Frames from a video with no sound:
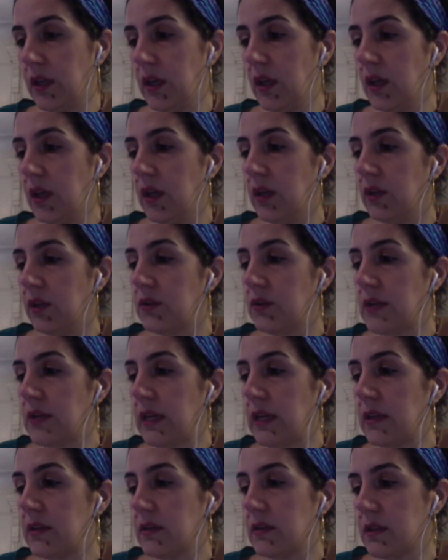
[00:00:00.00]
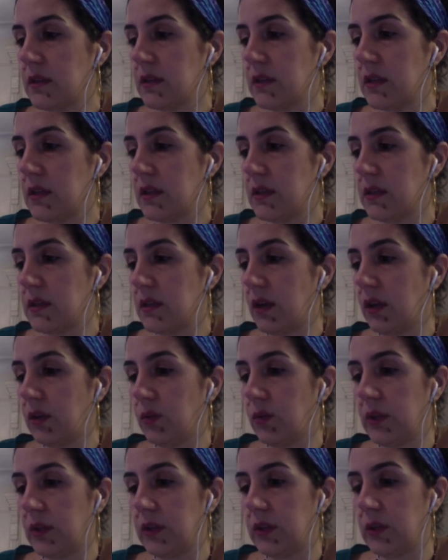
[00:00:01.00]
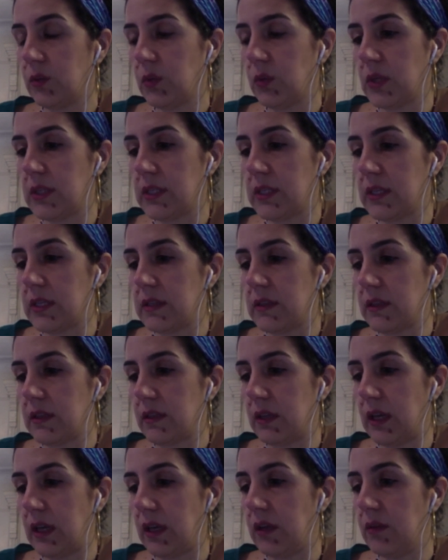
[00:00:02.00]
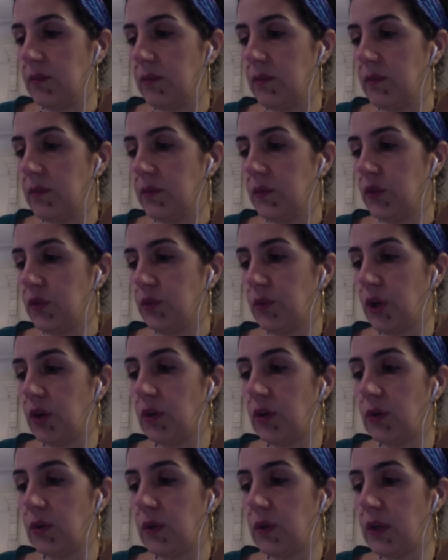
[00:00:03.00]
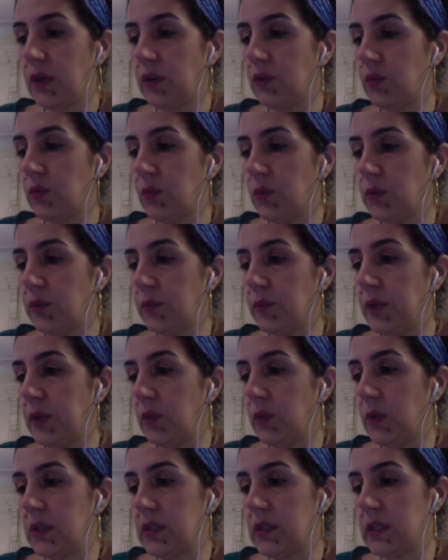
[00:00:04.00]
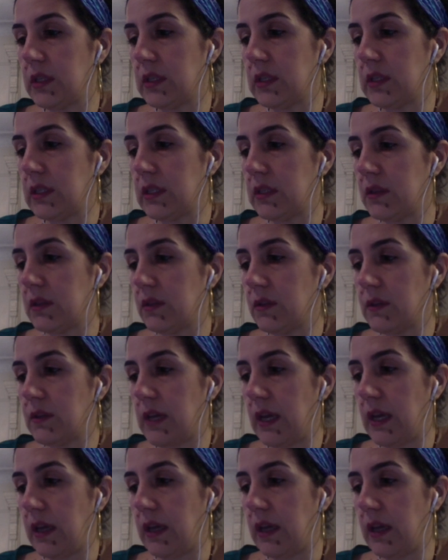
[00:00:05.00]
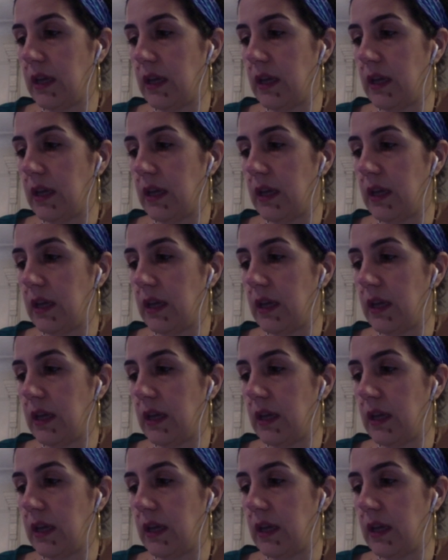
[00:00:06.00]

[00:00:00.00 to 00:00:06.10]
Today, the city is not what it was yesterday. Tomorrow, it won't be what it is today.